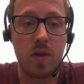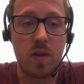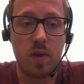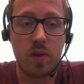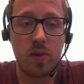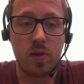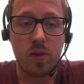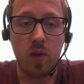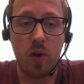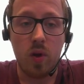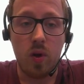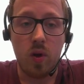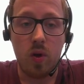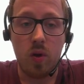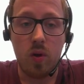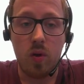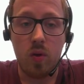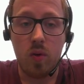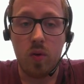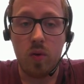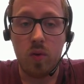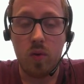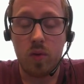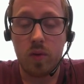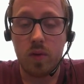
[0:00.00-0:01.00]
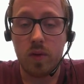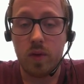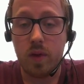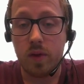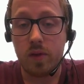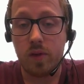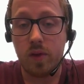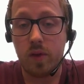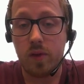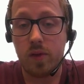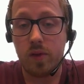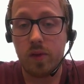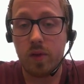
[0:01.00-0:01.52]
So
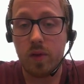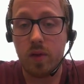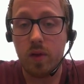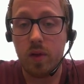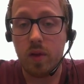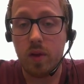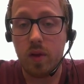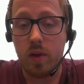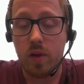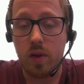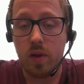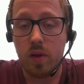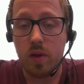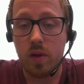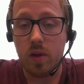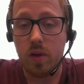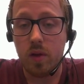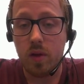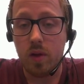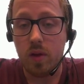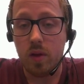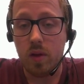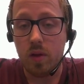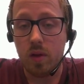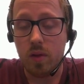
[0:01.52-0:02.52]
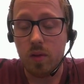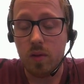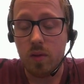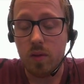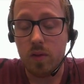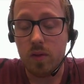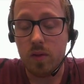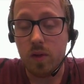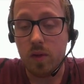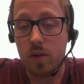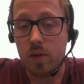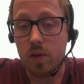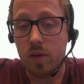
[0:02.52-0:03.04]
this is
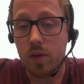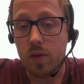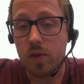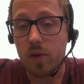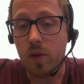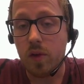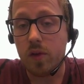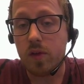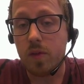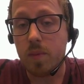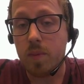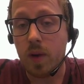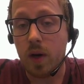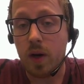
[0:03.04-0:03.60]
the search